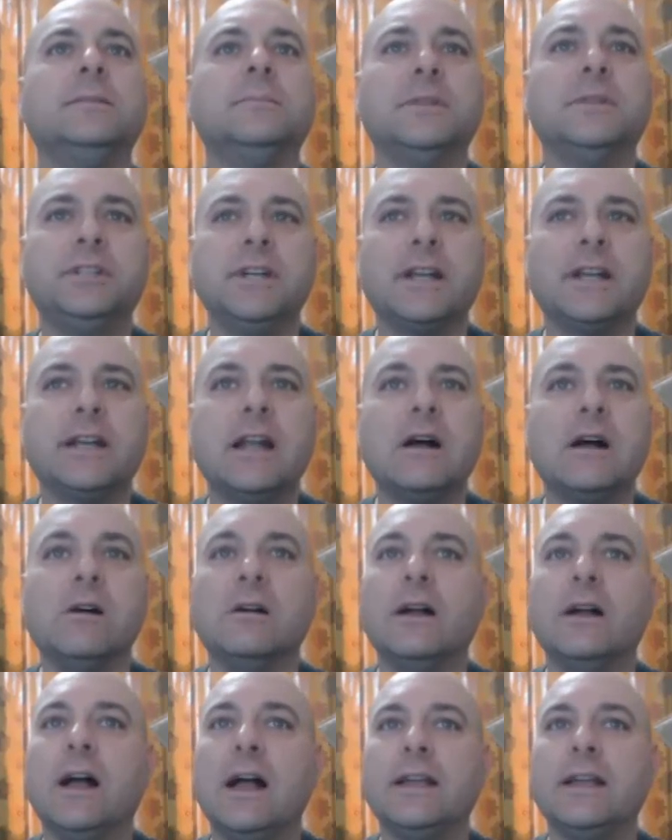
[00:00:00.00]
But check it out.
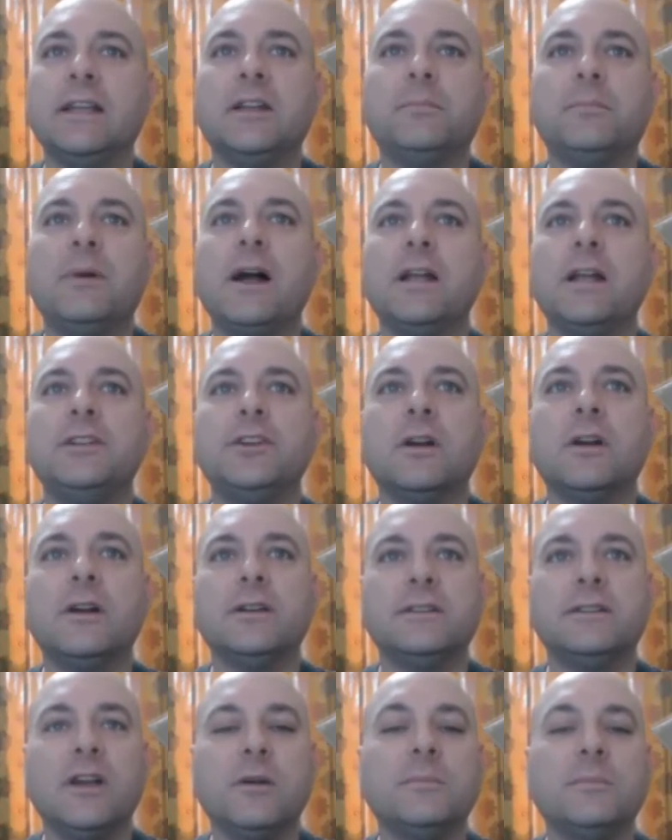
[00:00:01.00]
I get a pie
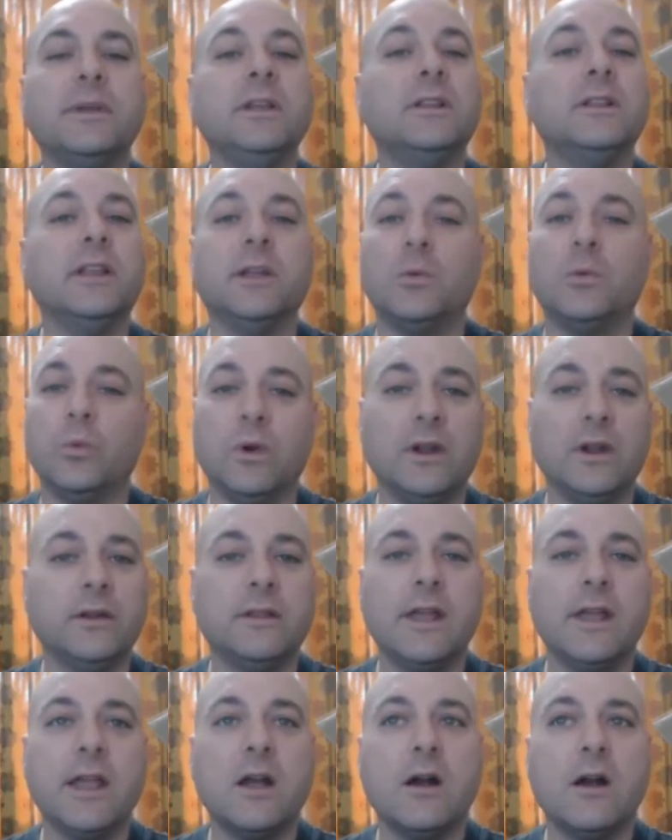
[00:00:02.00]
chart telling me like where
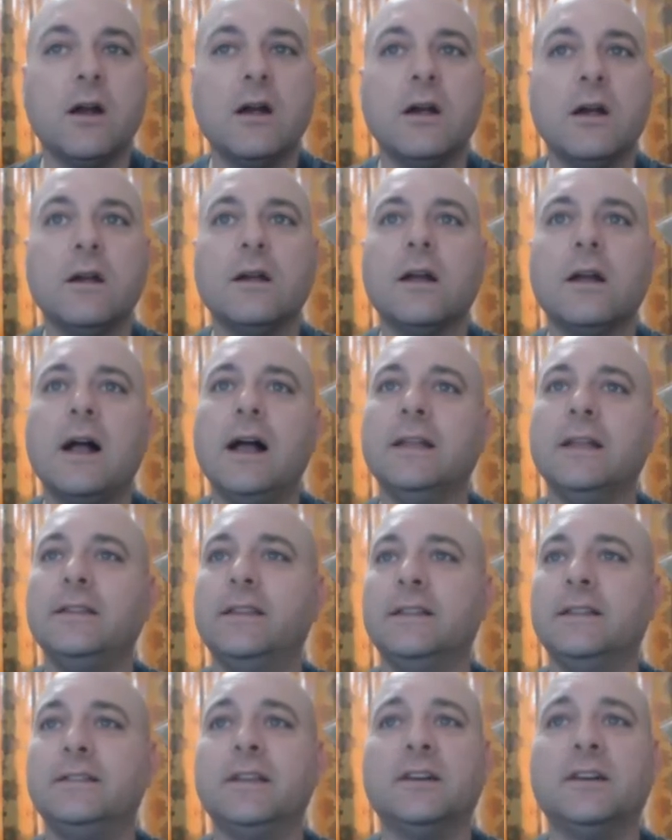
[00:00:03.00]
they are.
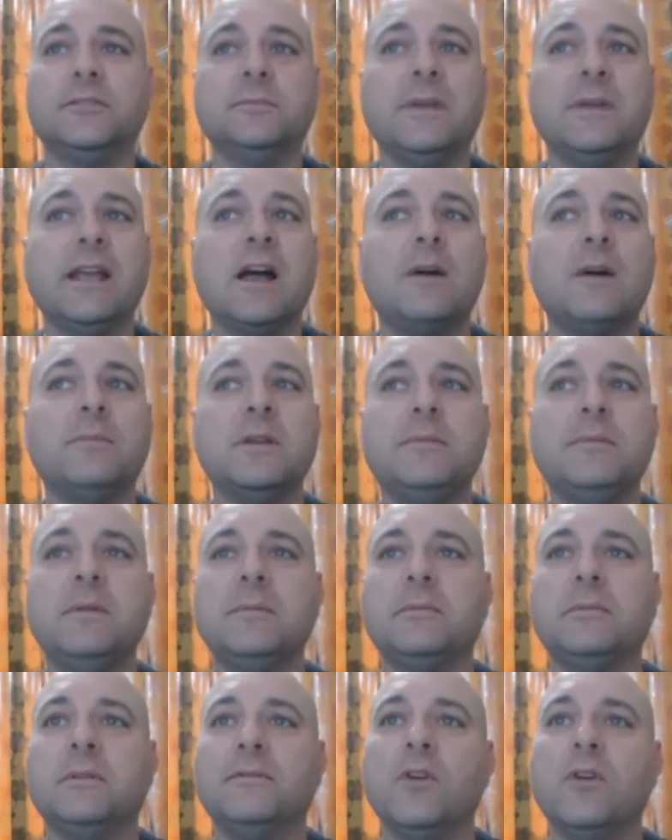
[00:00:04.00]
It tells me how many
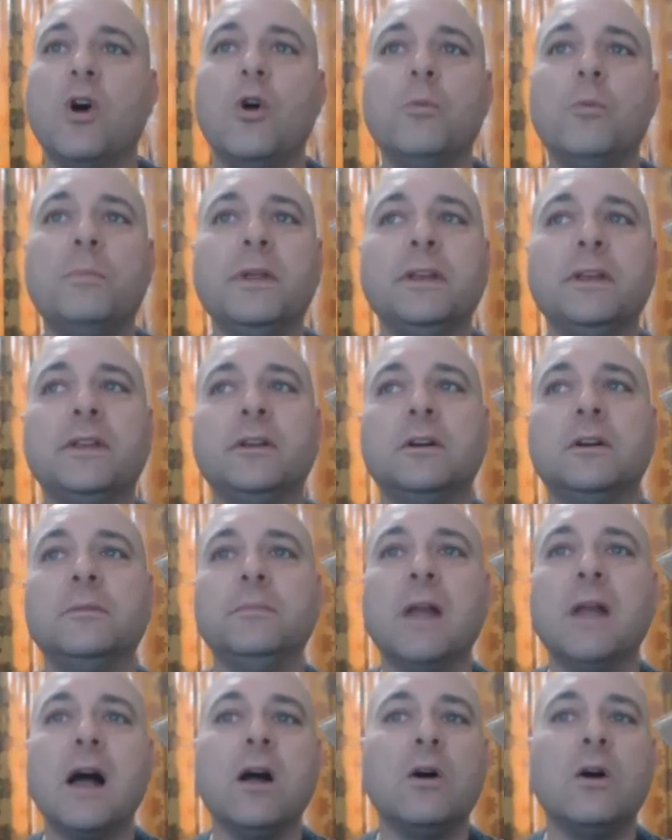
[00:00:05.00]
people have opened
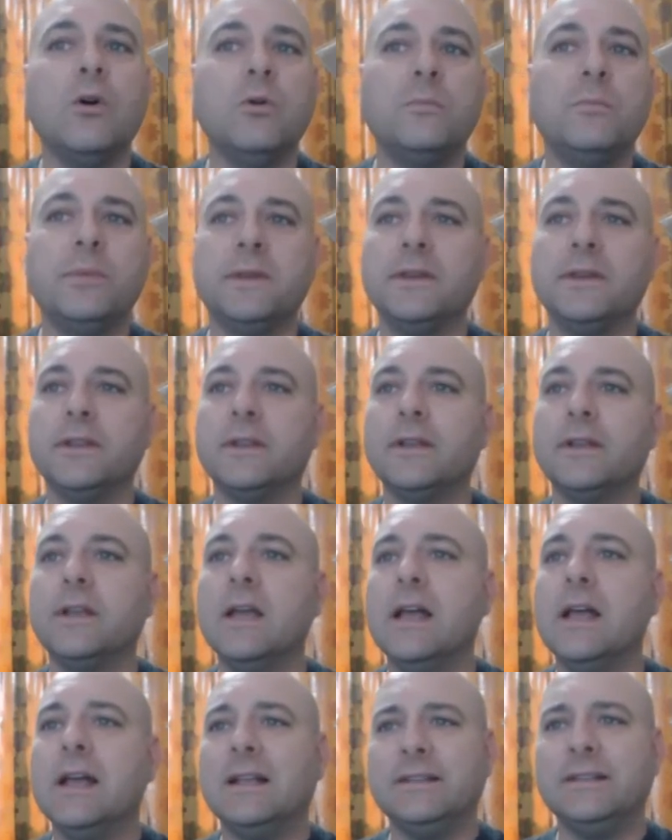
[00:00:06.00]
them, not opened it.
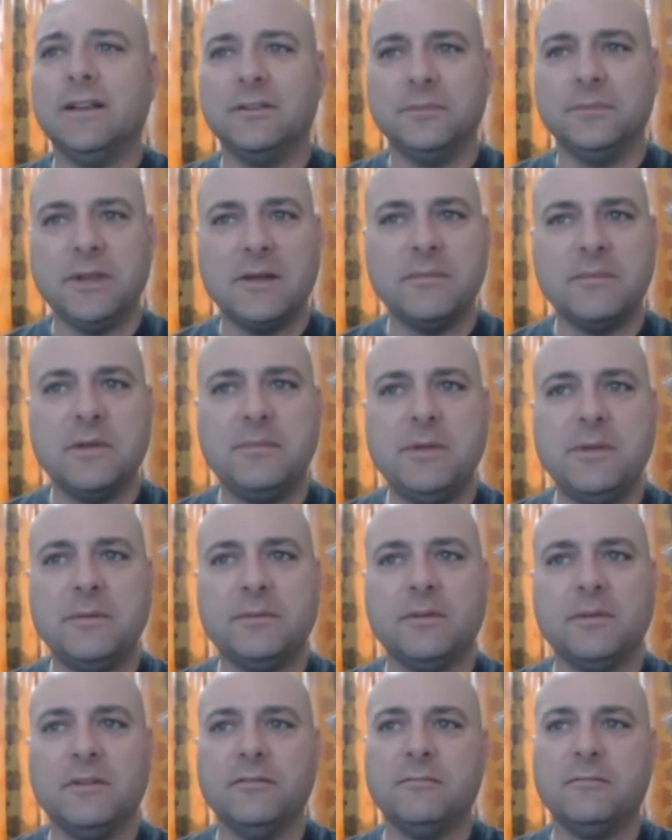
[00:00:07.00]
It tells me how many
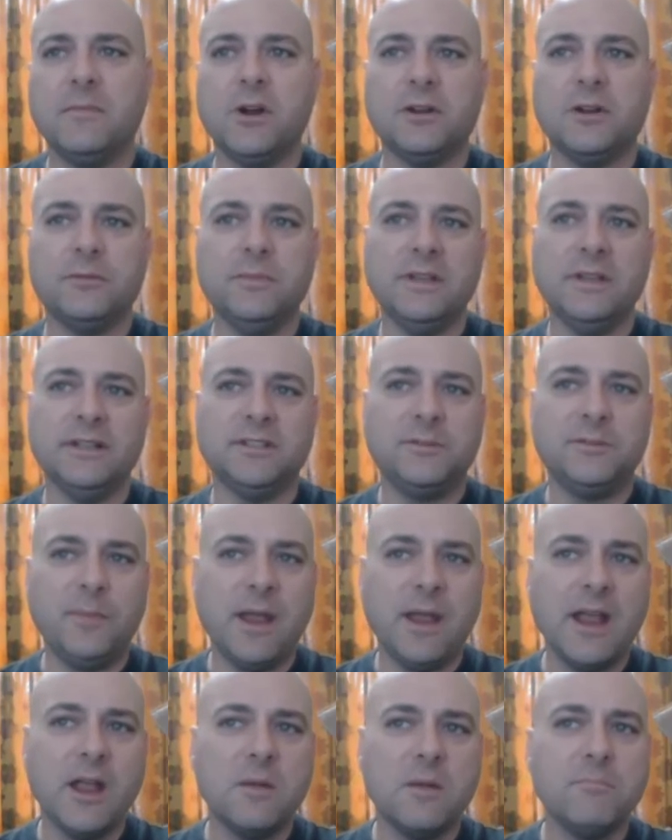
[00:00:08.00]
people have marked me as
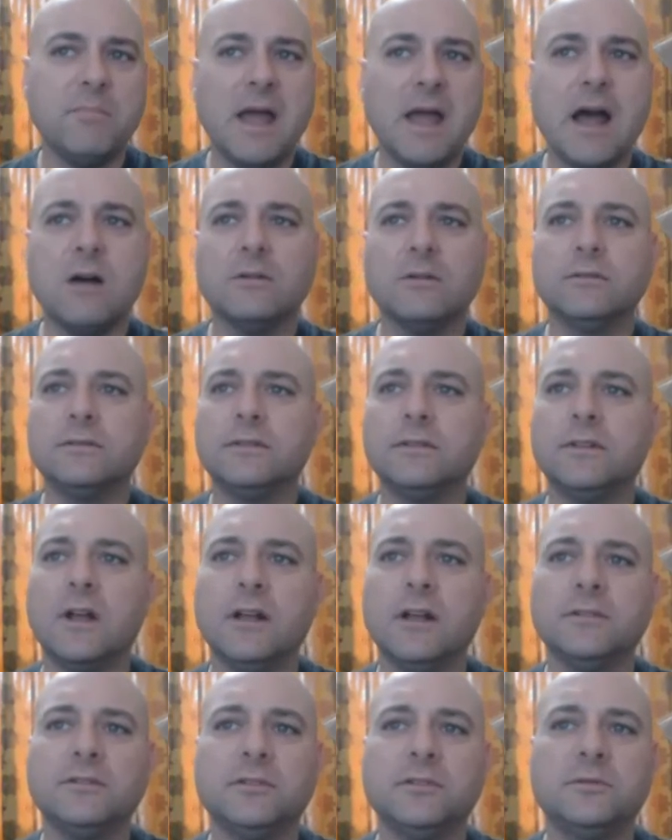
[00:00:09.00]
spam, bounced,
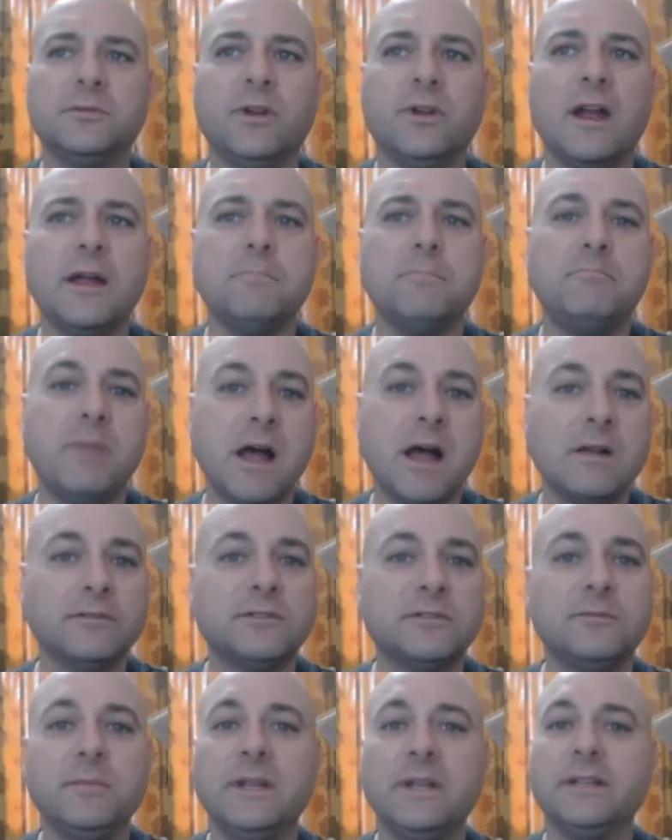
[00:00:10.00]
unsubscribed.
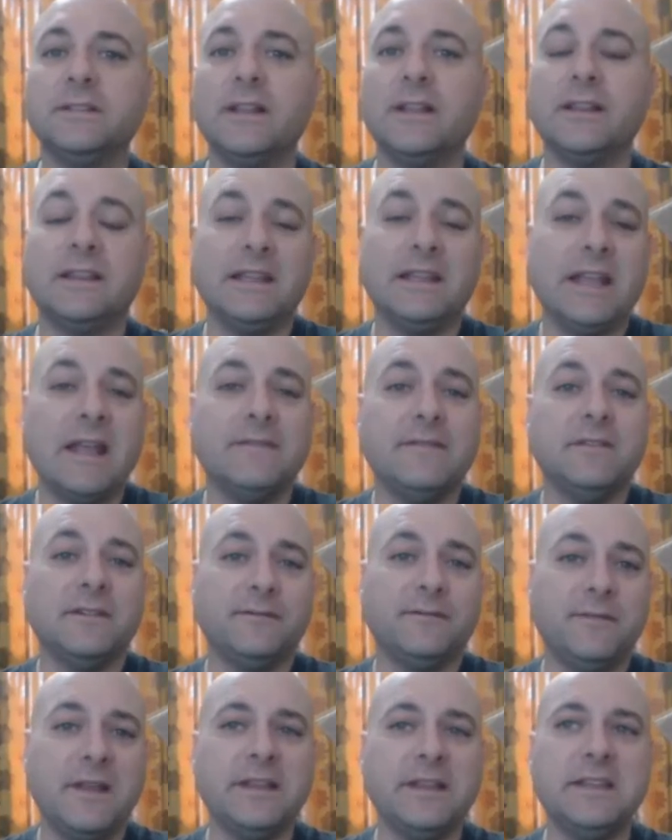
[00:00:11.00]
Bounced means that they gave you a
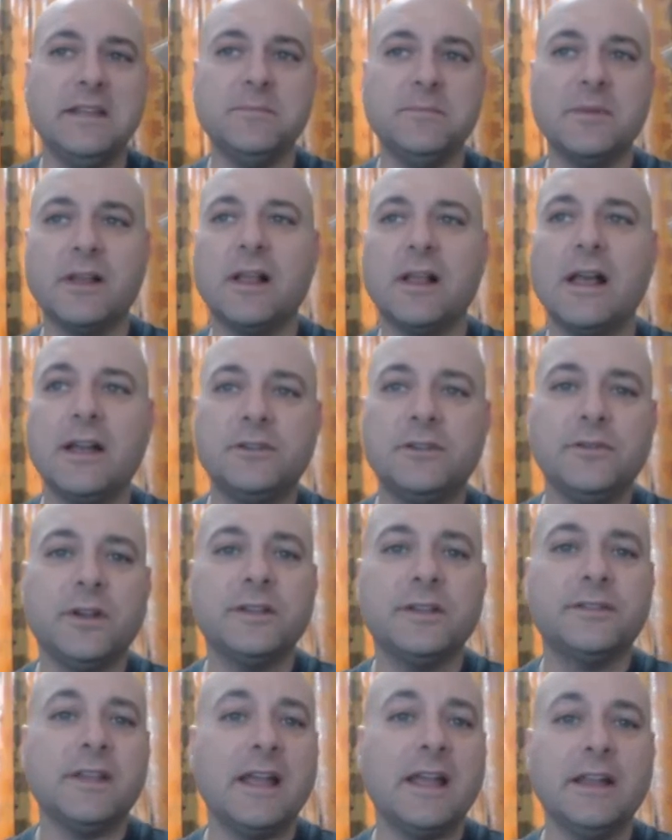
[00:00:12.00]
fake email
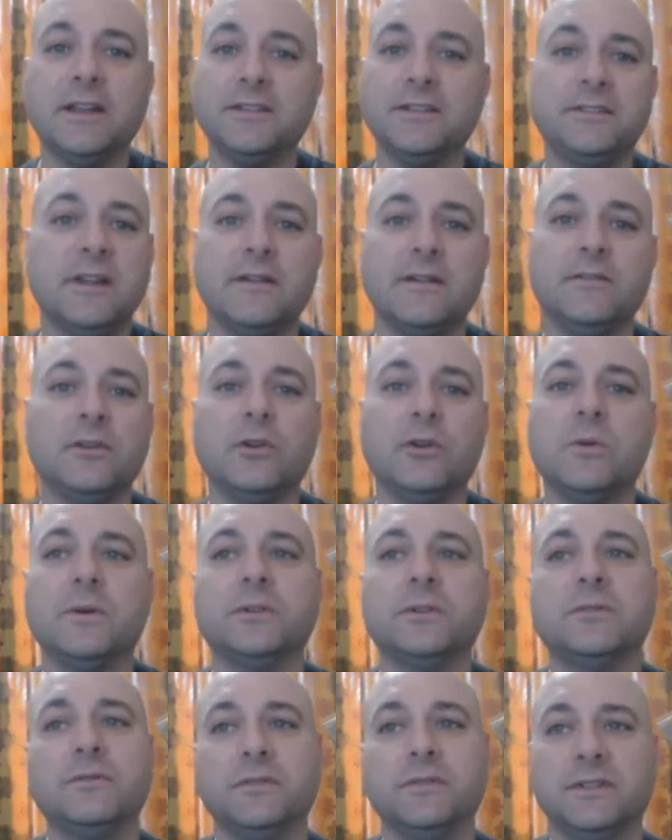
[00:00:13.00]
address and it's never
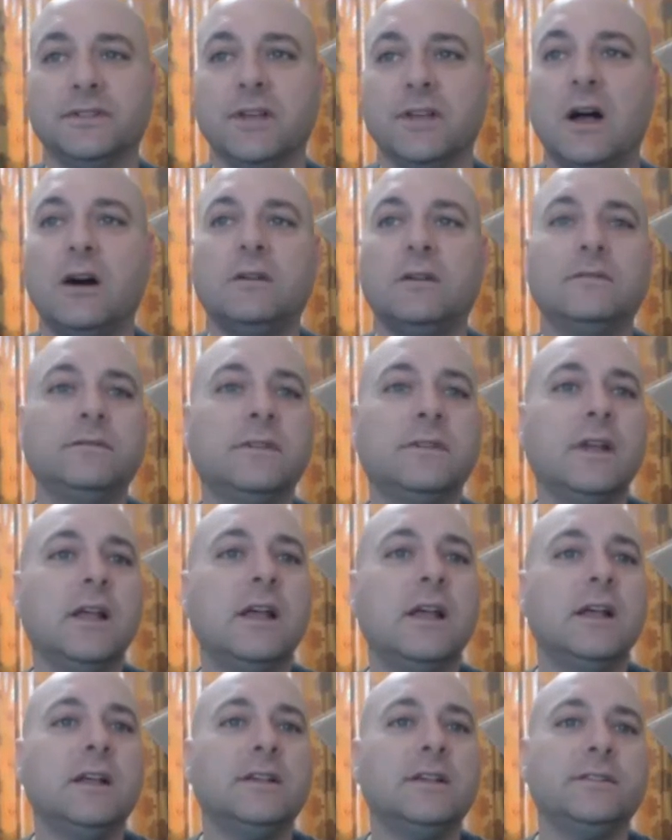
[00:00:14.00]
going to resolve.
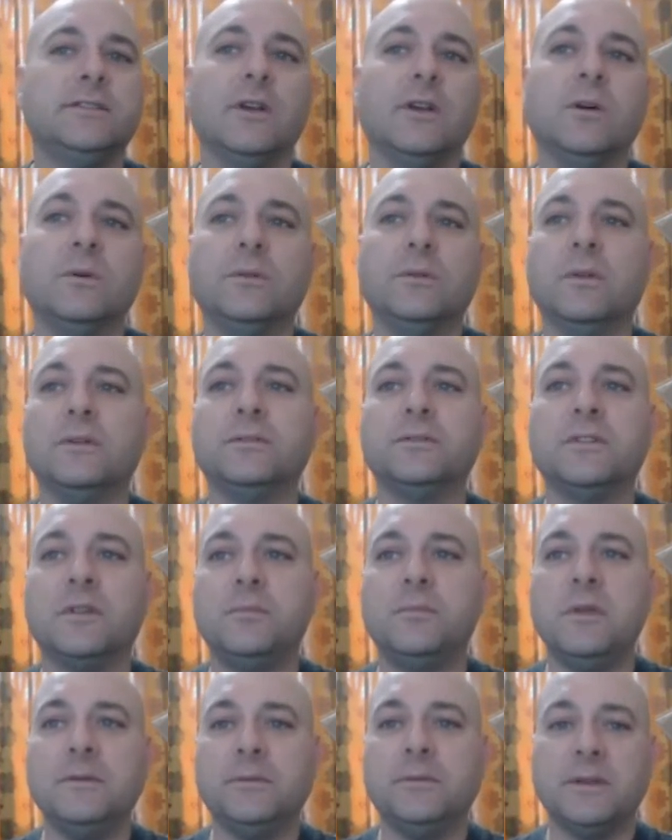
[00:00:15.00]
So those are the
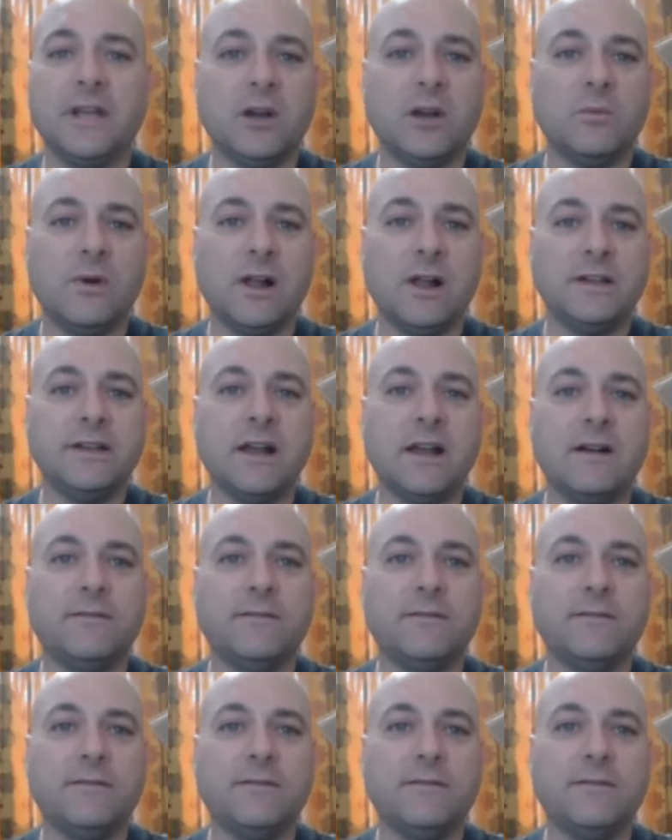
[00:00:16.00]
people you got to watch out